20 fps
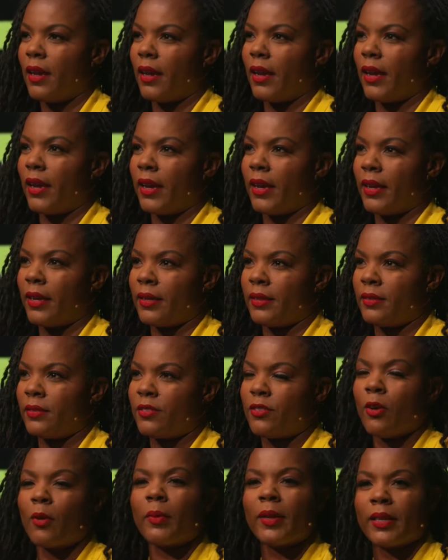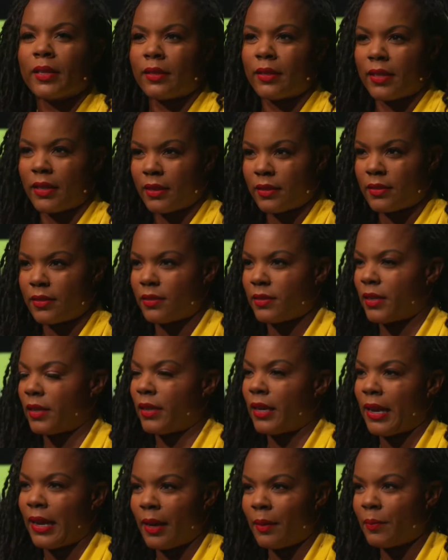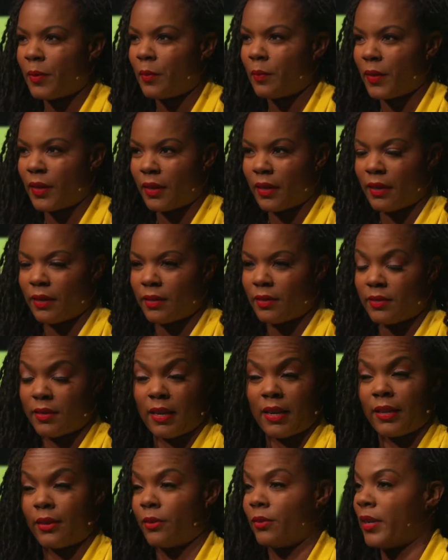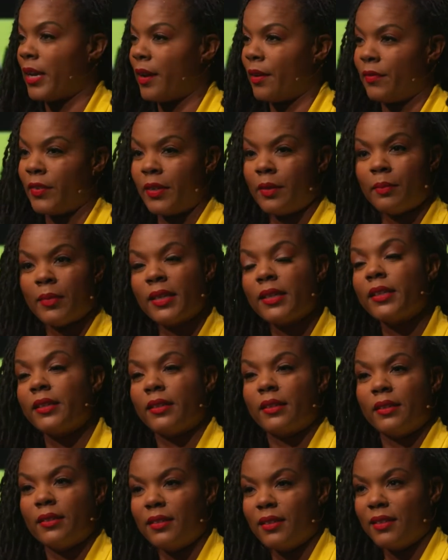and nobody thinks it's going to happen because I don't have any money.